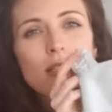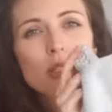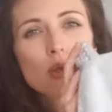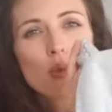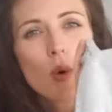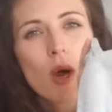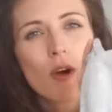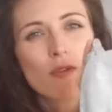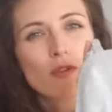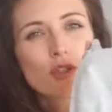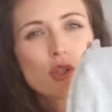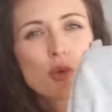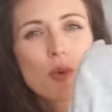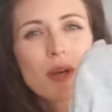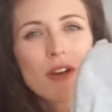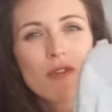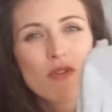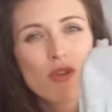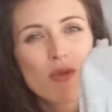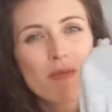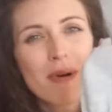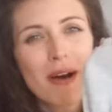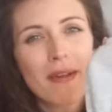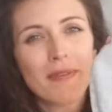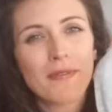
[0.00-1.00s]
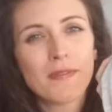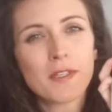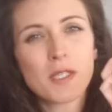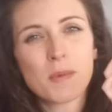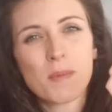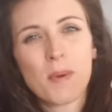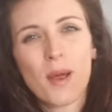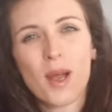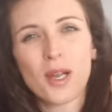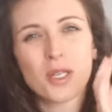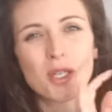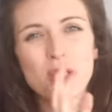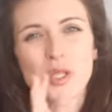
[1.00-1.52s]
is 12 to 24 months,
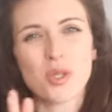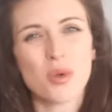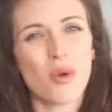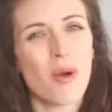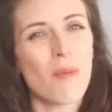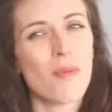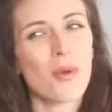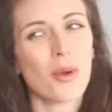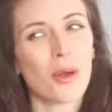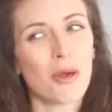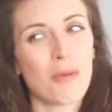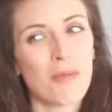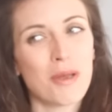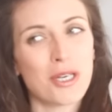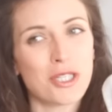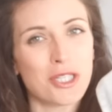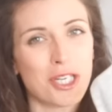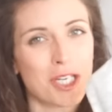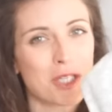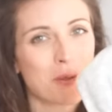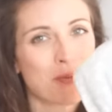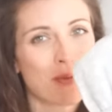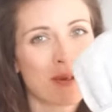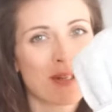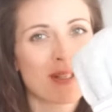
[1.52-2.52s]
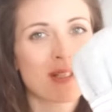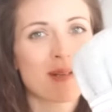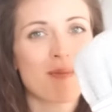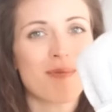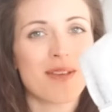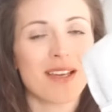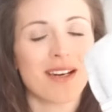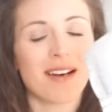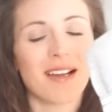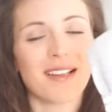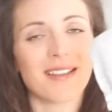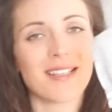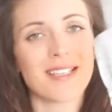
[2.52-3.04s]
but I just thought I'm not going to put Jasper in
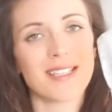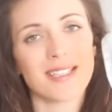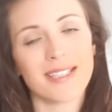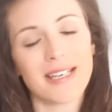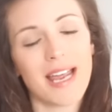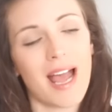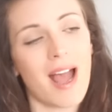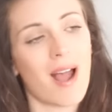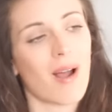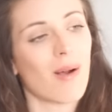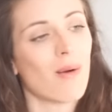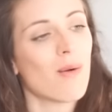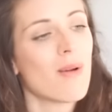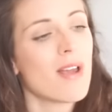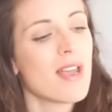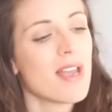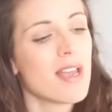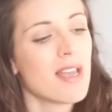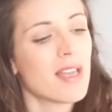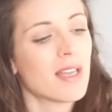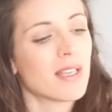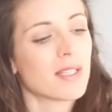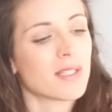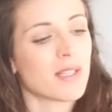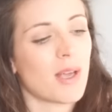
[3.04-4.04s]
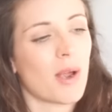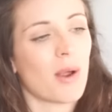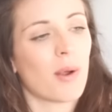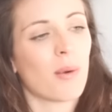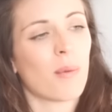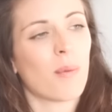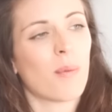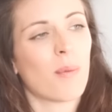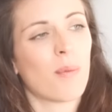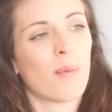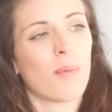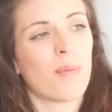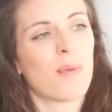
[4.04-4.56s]
something like this now,
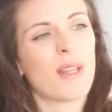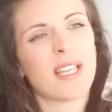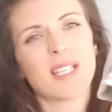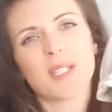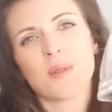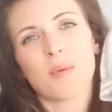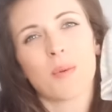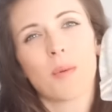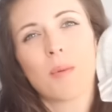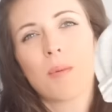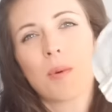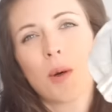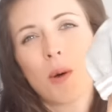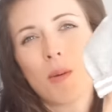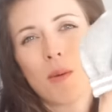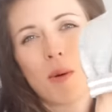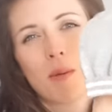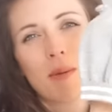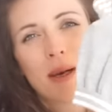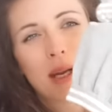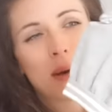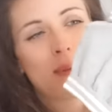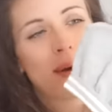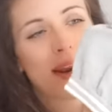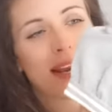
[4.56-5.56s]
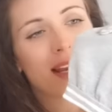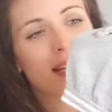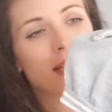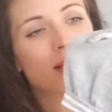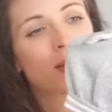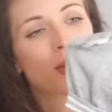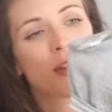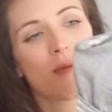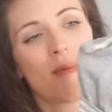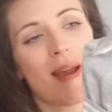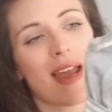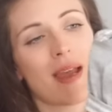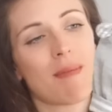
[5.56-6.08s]
so this will probably wait
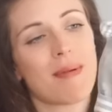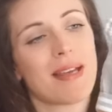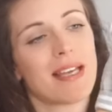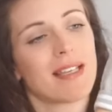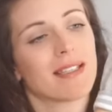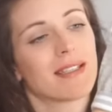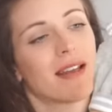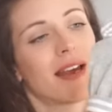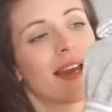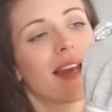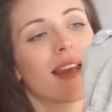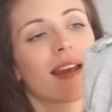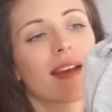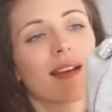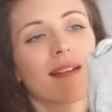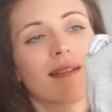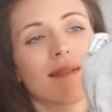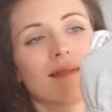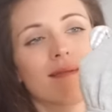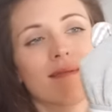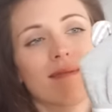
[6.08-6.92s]
until the baby's like,